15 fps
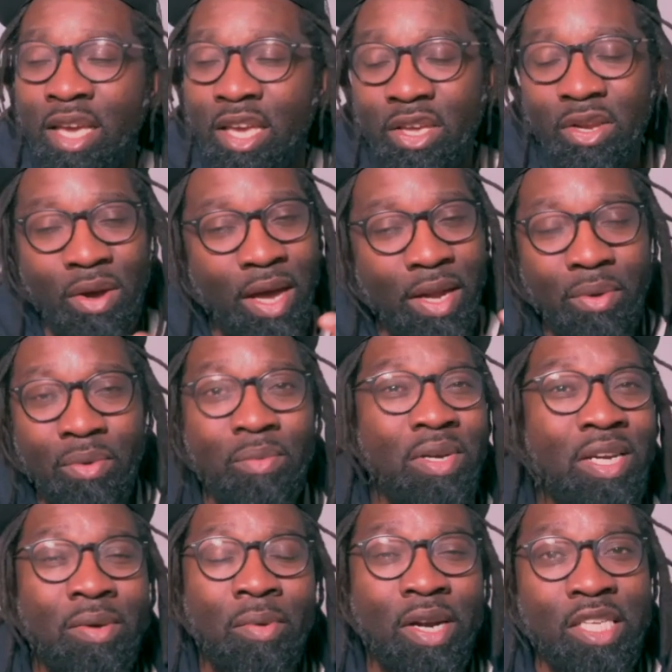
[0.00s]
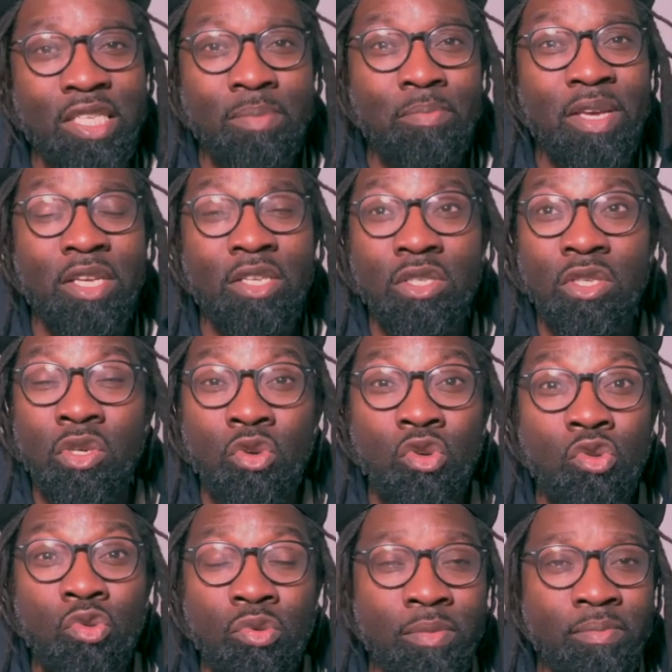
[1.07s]
I don't really want to speak
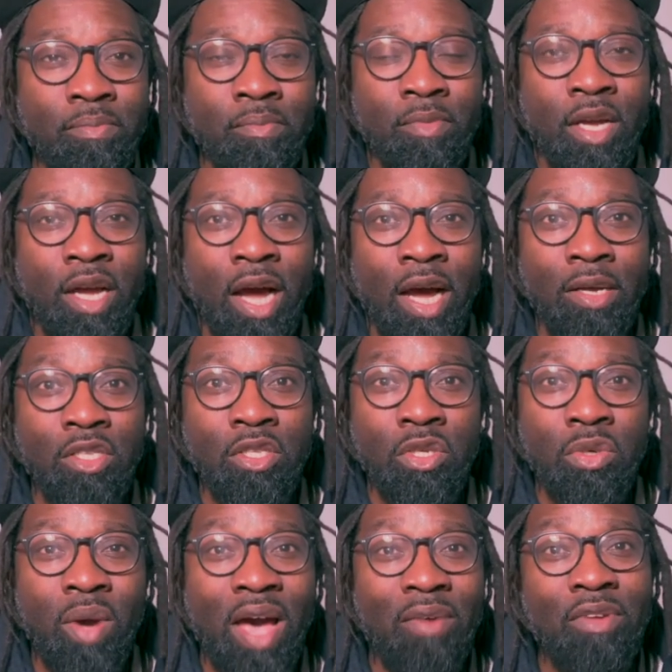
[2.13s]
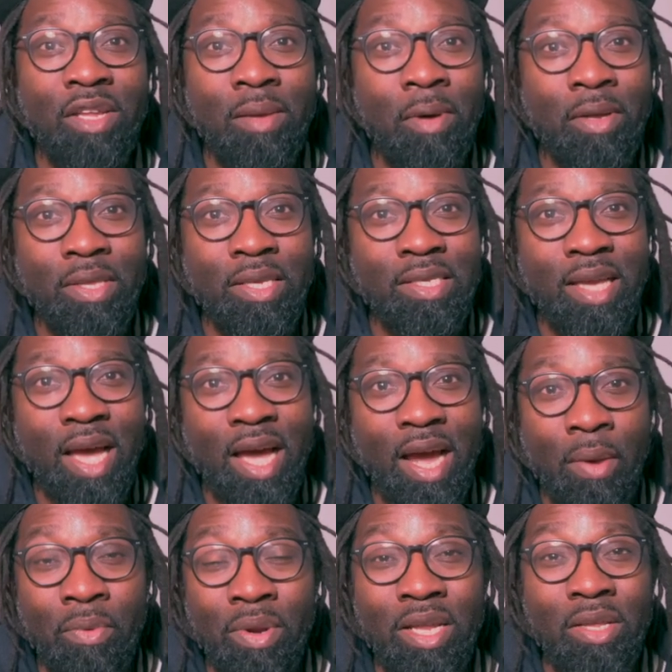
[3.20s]
too heavily about this guy. I
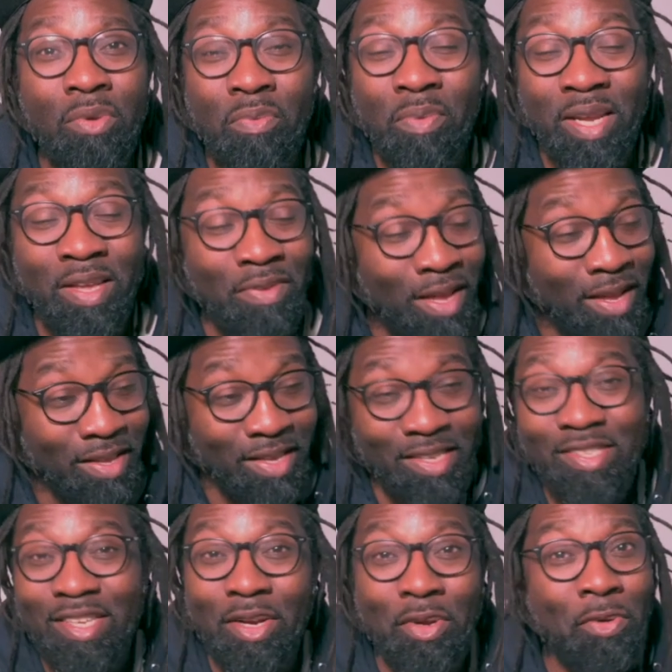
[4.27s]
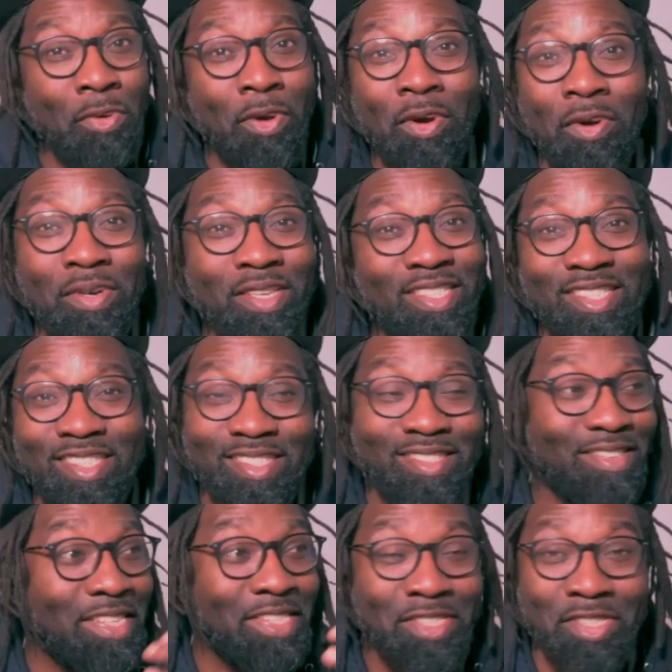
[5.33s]
really do believe he's going to grow.
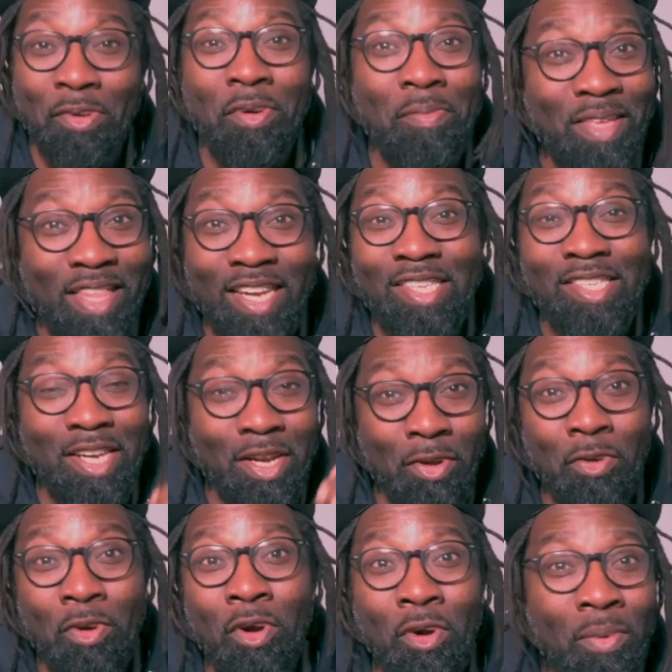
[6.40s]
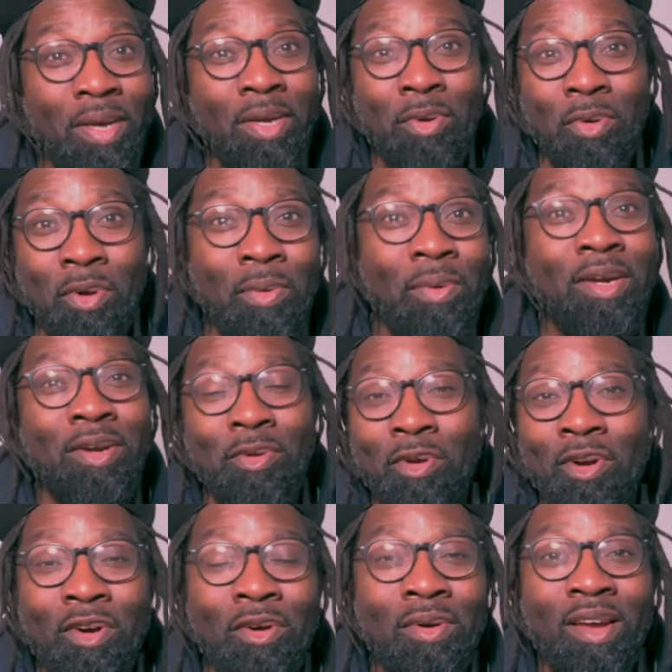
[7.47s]
He's showing me that he's going to grow and grow and
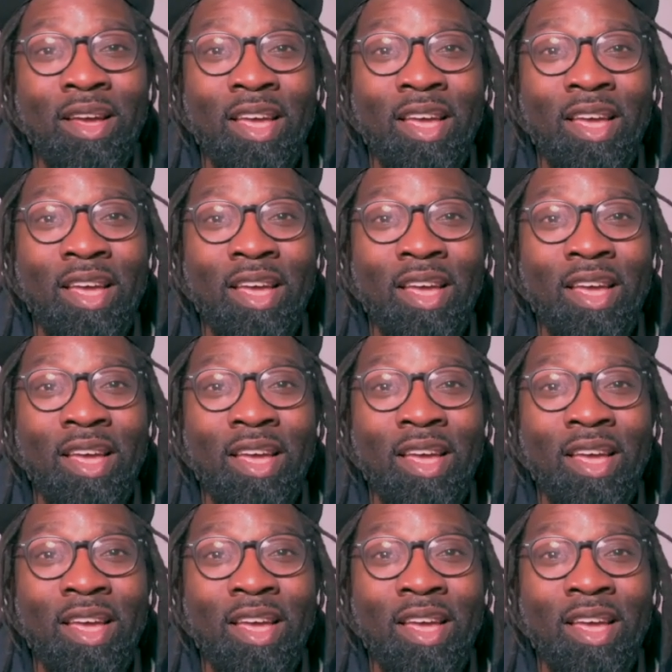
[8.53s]
grow.